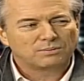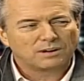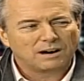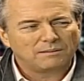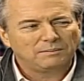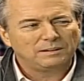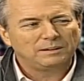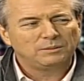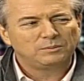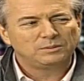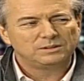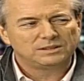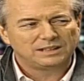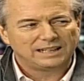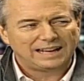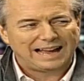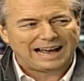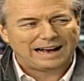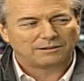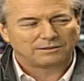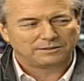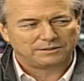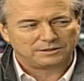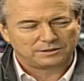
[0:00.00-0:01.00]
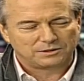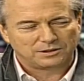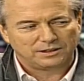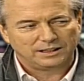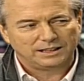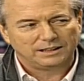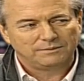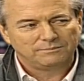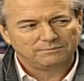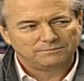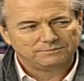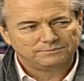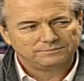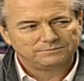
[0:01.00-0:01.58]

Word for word: Probably would say out of the tree.